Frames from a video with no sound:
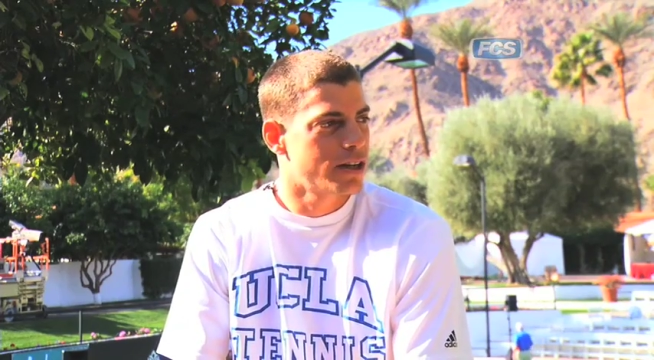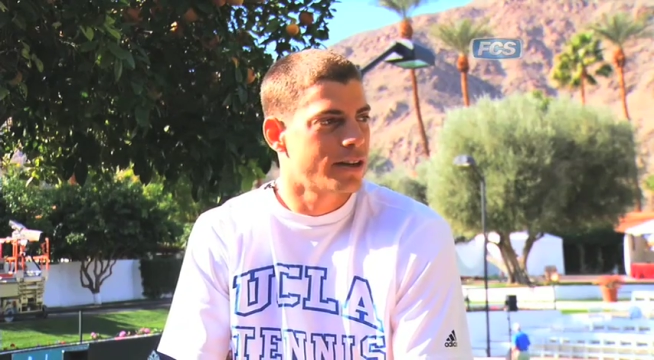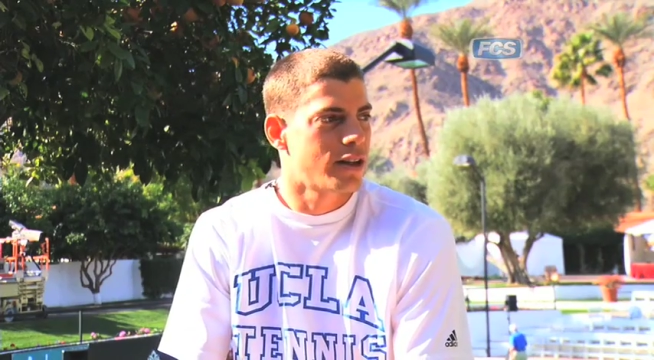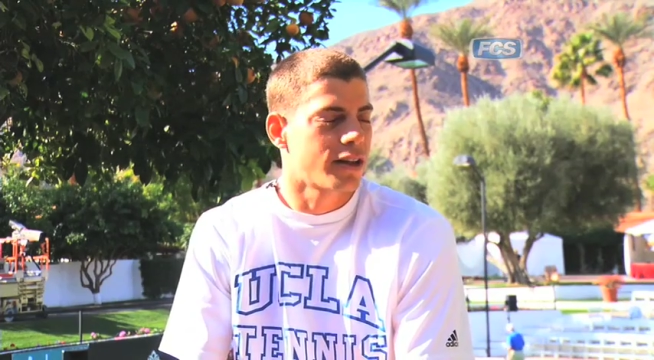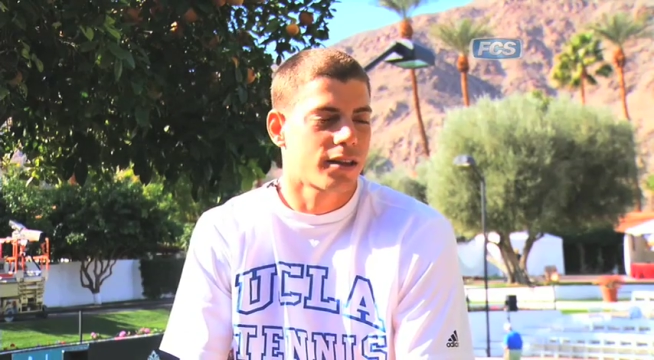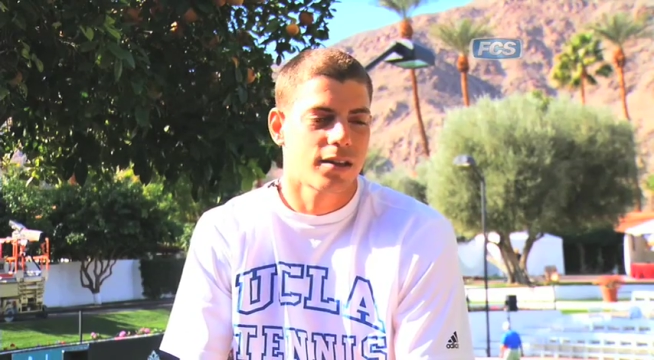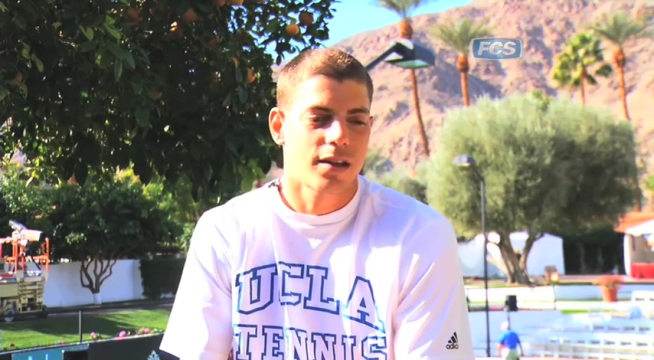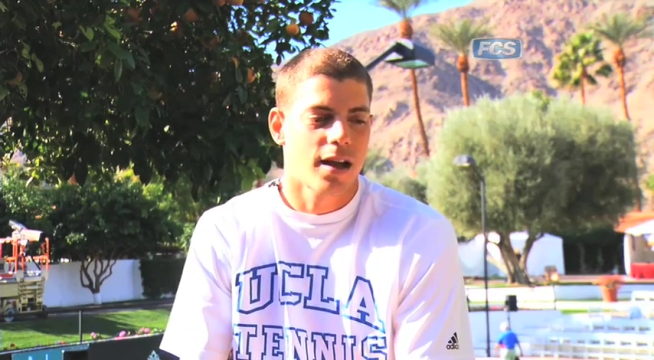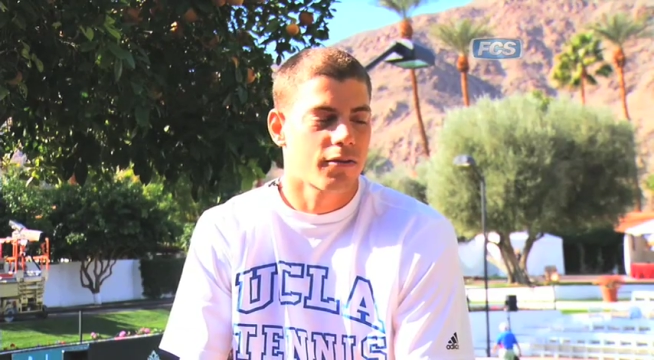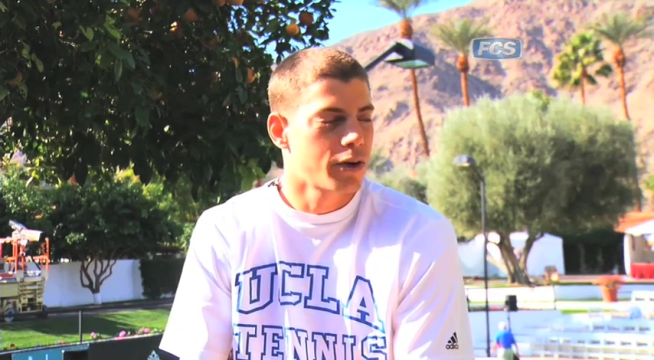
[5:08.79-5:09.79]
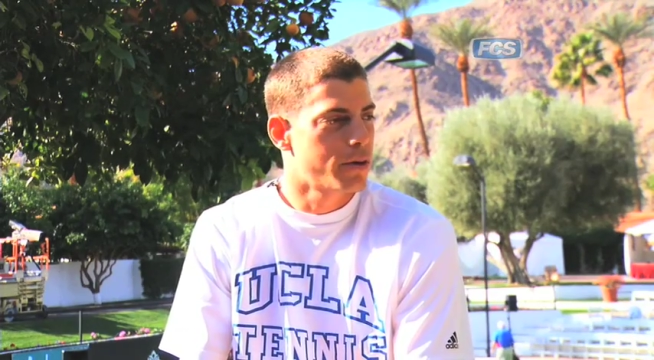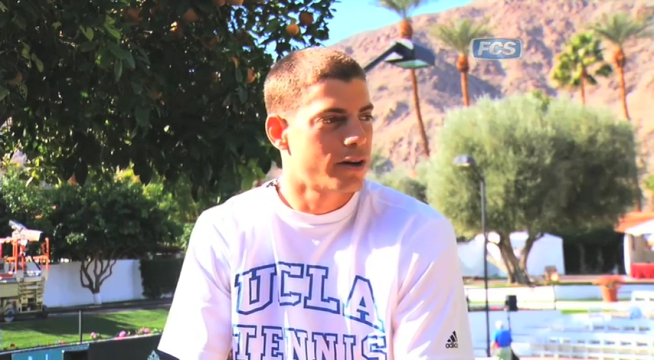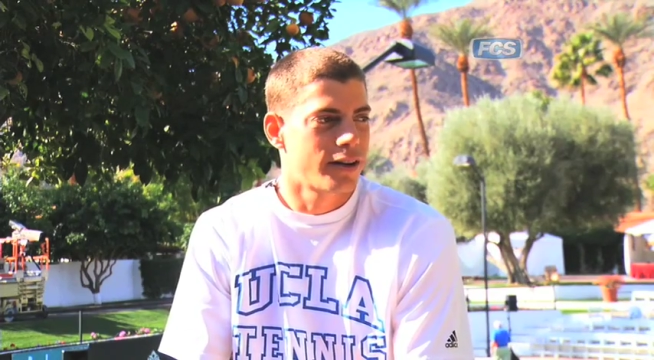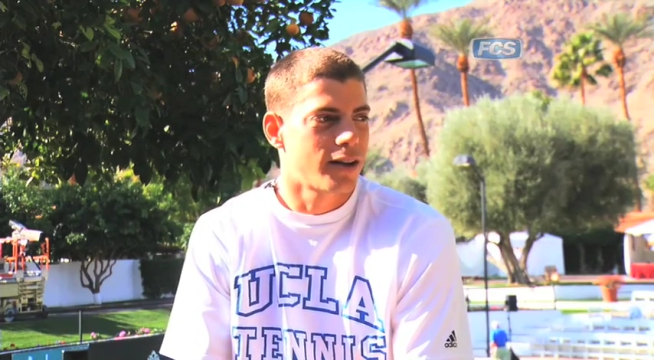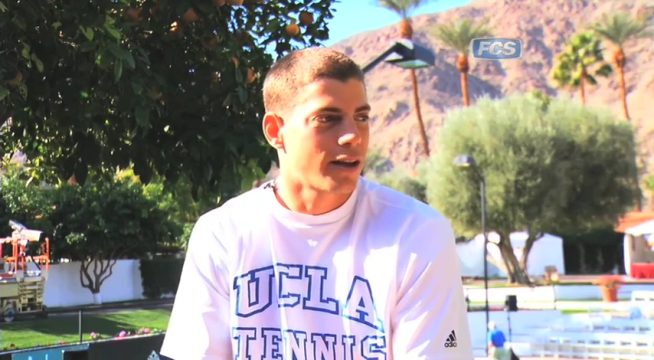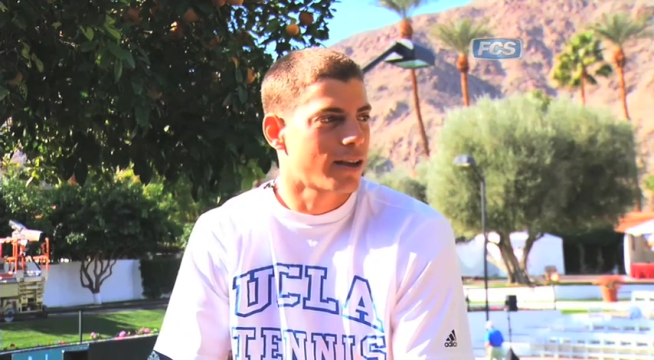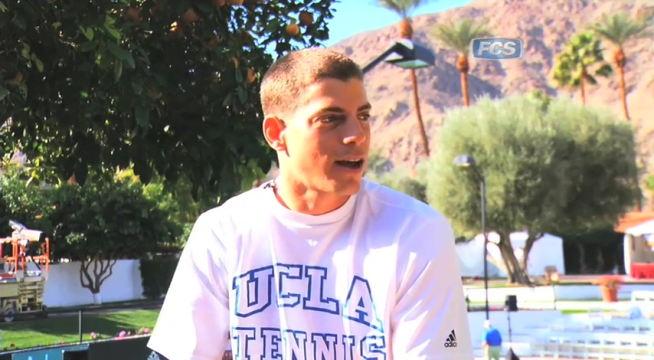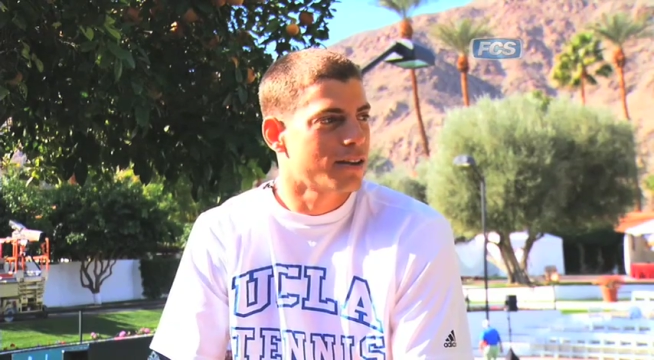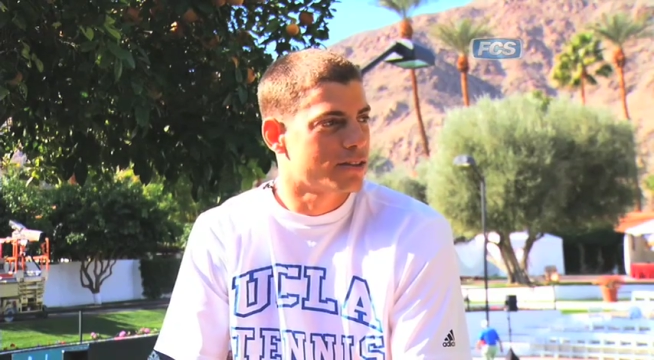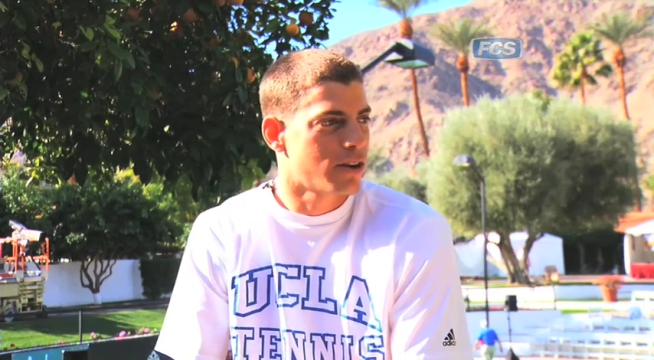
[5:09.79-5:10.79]
and like everywhere, and like I
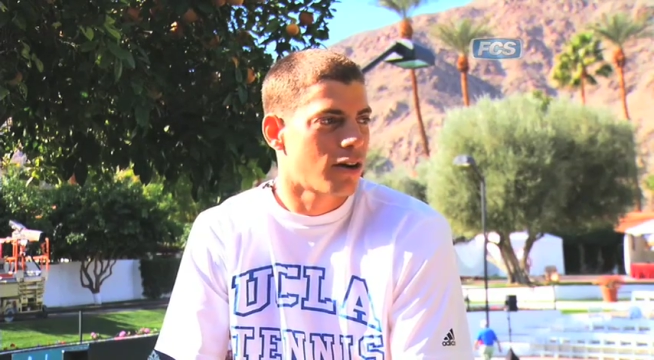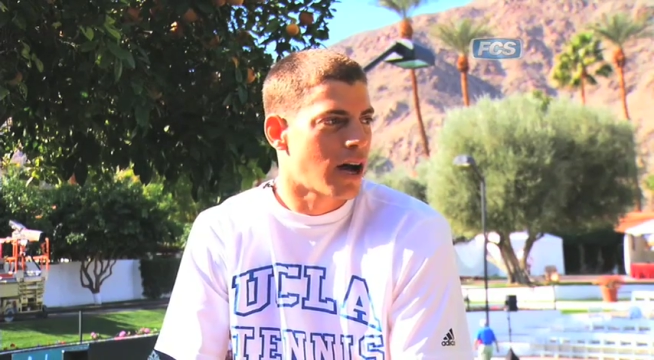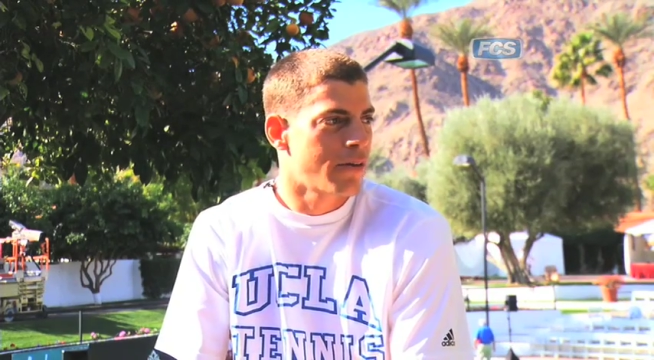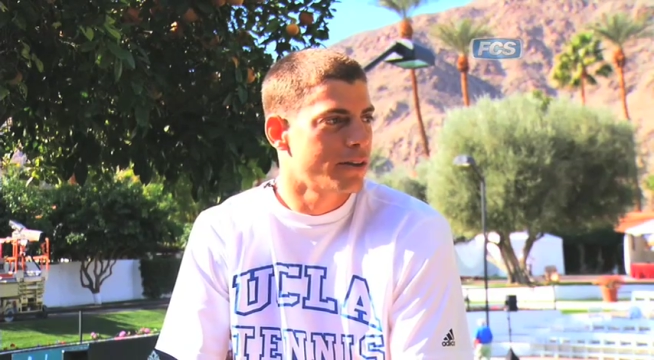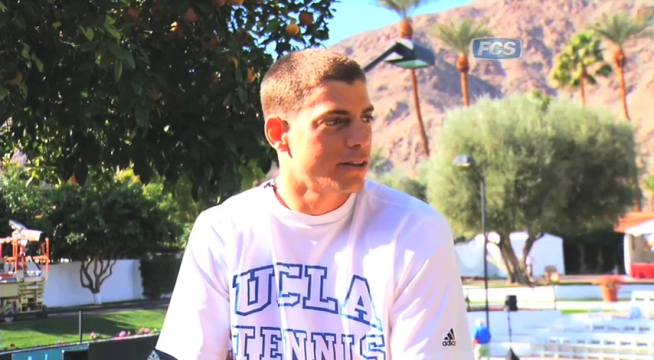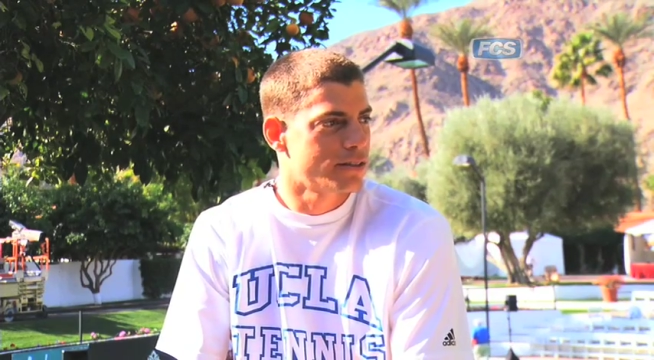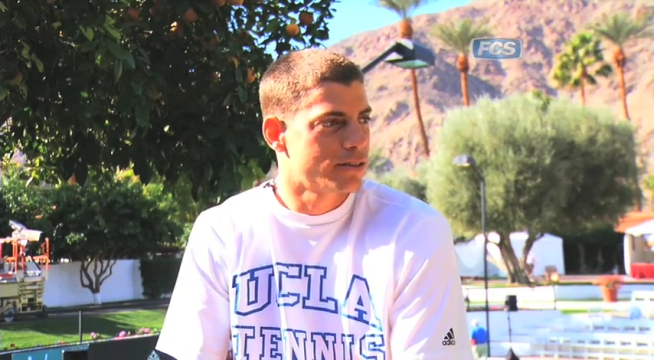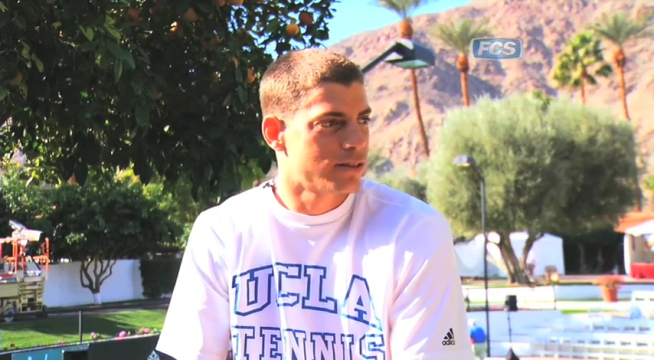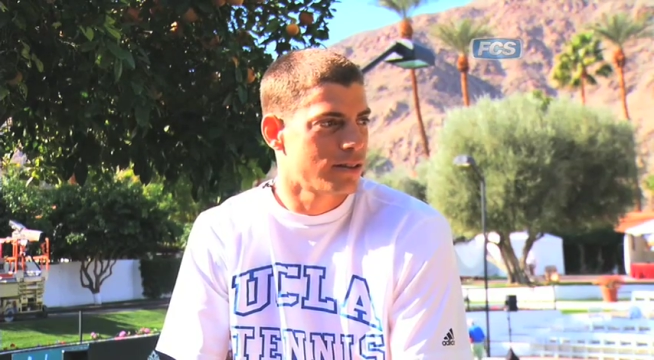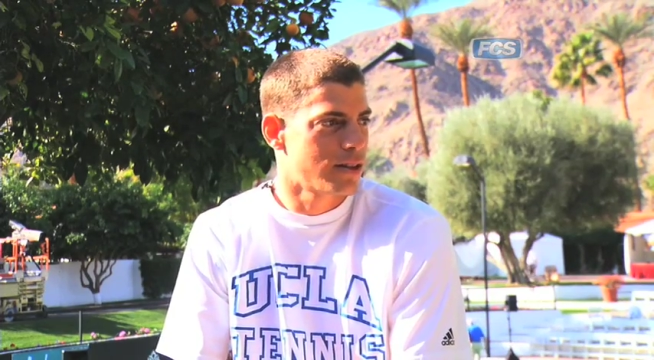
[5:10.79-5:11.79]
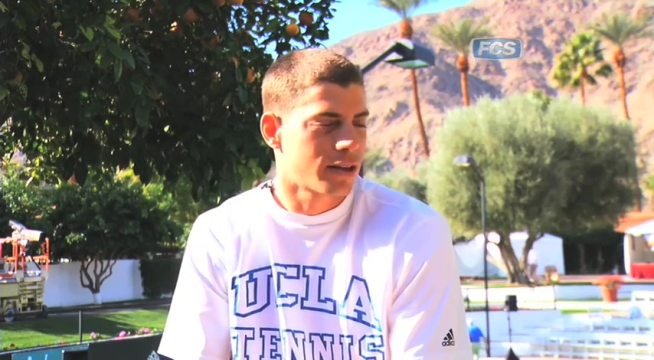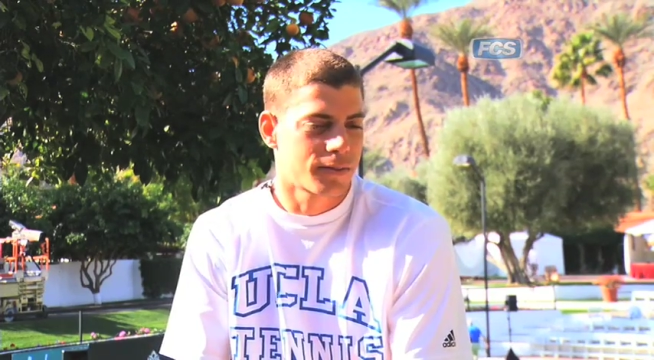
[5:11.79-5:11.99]
saw how it is like